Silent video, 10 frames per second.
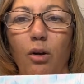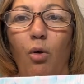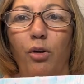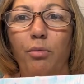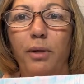
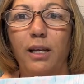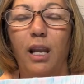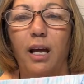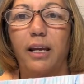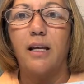order me
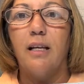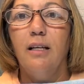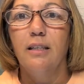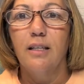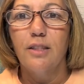like
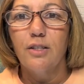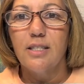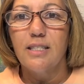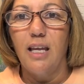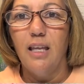another
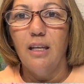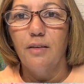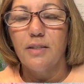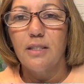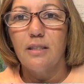set
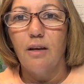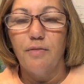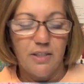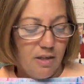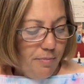of, of
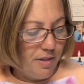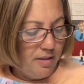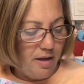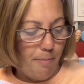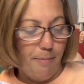something
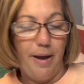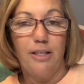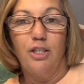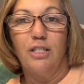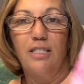that
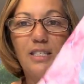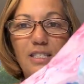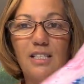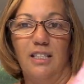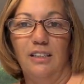matches this
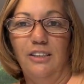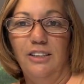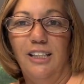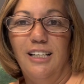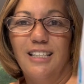color
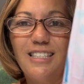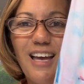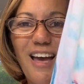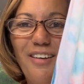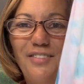to
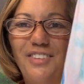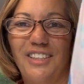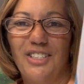have the